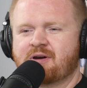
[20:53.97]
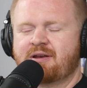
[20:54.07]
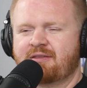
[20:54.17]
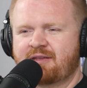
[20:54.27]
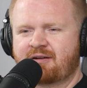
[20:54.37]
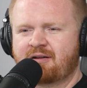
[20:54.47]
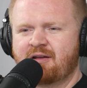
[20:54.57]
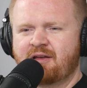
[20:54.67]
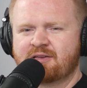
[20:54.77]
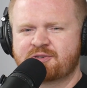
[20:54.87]
one they're
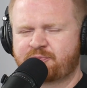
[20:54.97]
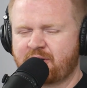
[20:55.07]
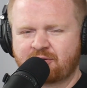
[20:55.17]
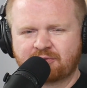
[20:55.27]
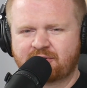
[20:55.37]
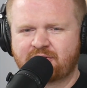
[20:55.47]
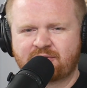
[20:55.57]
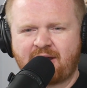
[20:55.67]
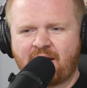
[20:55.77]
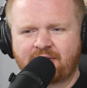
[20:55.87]
sprinkled
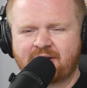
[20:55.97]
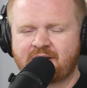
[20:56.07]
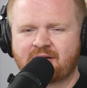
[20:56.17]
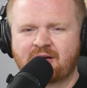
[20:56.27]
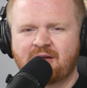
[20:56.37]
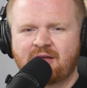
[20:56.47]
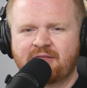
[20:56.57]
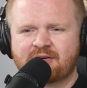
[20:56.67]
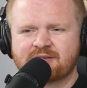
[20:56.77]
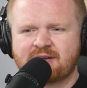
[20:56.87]
throughout here
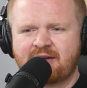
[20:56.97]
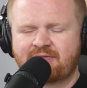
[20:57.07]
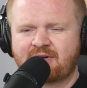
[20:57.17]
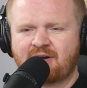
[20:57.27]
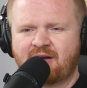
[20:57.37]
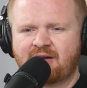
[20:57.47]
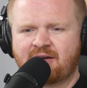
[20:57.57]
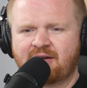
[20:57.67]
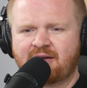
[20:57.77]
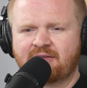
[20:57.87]
there's never
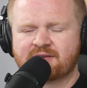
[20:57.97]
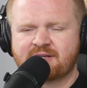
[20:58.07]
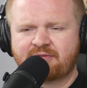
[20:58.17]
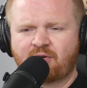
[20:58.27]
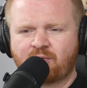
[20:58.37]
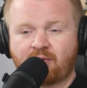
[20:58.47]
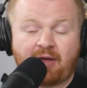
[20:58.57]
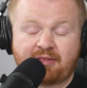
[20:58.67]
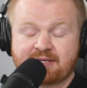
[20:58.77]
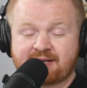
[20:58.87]
uh there's never
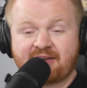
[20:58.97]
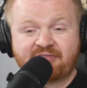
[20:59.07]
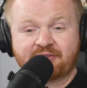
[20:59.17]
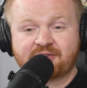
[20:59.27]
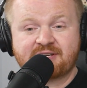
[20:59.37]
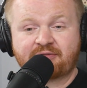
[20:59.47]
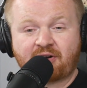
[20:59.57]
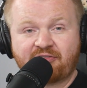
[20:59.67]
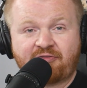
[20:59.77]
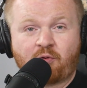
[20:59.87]
at least i feel there's never
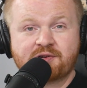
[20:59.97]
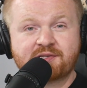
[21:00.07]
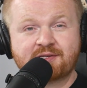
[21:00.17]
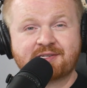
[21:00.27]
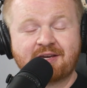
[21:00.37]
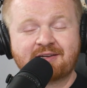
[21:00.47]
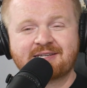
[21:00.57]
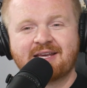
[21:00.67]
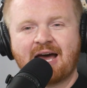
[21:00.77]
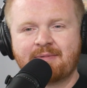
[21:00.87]
a forced stunt
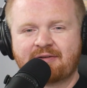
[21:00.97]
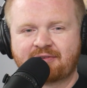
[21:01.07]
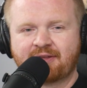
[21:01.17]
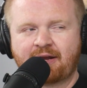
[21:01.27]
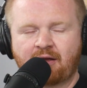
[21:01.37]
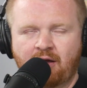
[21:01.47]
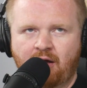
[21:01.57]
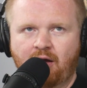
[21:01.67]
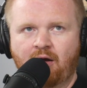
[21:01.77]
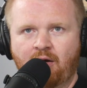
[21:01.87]
i'm never like
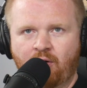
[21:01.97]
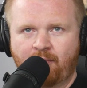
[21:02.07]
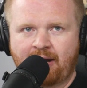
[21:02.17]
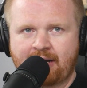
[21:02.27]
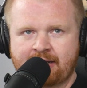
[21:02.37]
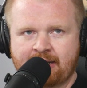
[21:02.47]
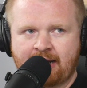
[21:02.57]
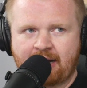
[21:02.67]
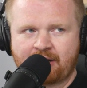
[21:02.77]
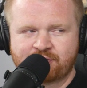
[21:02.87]
oh my
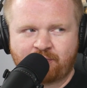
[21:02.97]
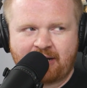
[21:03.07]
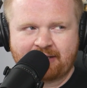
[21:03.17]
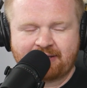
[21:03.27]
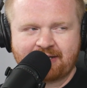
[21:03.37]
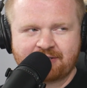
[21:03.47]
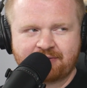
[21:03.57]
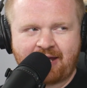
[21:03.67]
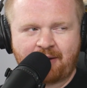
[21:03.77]
gosh, why did they do